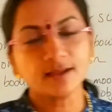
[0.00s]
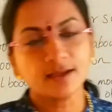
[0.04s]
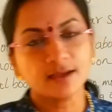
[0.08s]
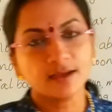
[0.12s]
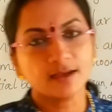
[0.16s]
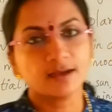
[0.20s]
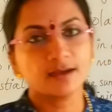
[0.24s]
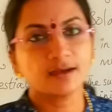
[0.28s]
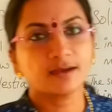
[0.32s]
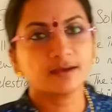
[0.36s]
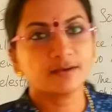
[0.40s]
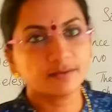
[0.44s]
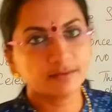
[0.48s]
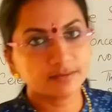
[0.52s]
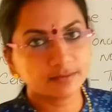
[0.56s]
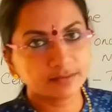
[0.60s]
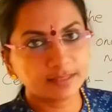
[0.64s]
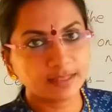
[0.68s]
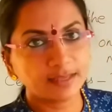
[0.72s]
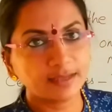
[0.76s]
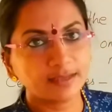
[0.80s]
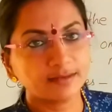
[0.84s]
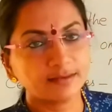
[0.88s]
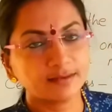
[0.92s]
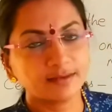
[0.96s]

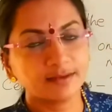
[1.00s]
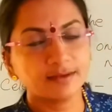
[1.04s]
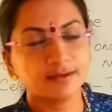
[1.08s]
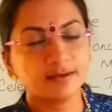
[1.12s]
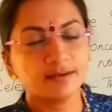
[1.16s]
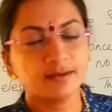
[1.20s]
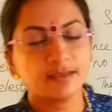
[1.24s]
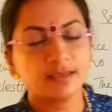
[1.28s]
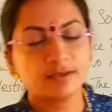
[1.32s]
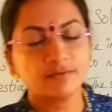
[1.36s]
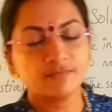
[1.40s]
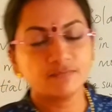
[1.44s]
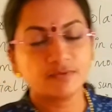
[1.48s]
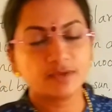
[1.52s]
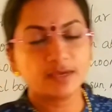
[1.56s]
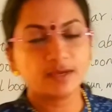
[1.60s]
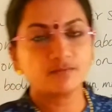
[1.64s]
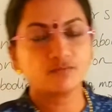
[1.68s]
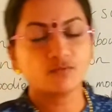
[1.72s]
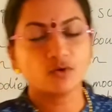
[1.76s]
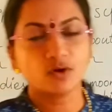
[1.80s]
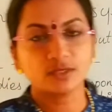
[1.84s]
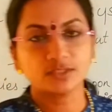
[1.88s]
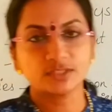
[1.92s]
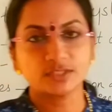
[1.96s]
if we are
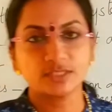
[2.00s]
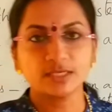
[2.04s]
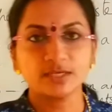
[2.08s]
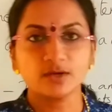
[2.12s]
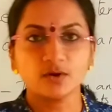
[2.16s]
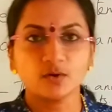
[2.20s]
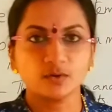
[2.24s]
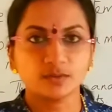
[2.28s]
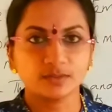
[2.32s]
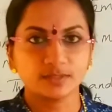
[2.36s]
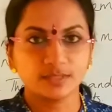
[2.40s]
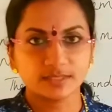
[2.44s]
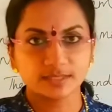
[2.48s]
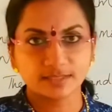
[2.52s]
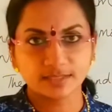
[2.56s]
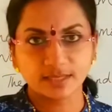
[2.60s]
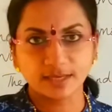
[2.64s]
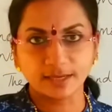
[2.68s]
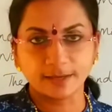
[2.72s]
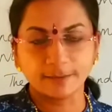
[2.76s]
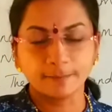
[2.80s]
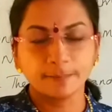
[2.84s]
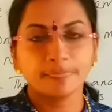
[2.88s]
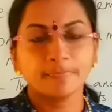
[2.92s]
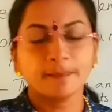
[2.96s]
watching on the sky.